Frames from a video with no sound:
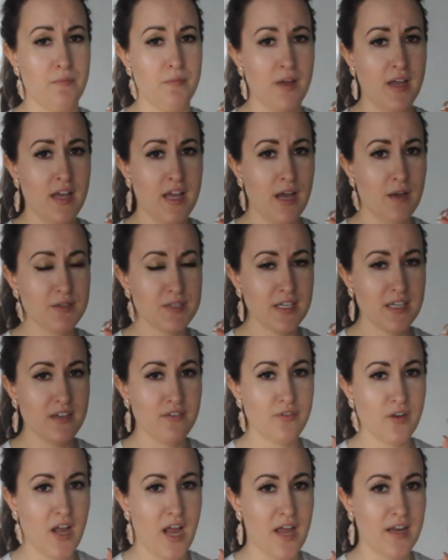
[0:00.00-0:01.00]
I was
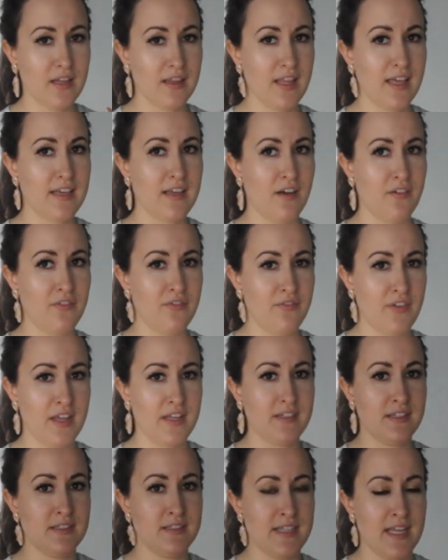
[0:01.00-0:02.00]
looking for kind of like a
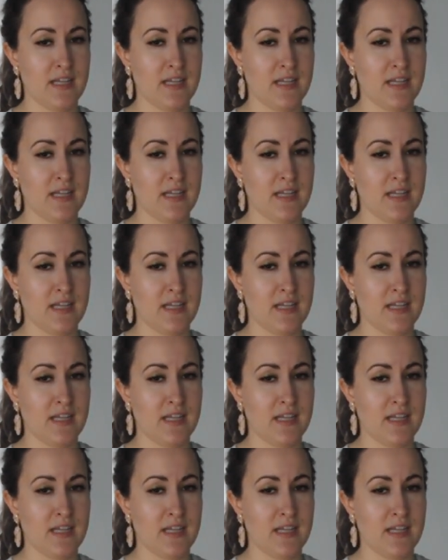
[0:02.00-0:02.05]
faded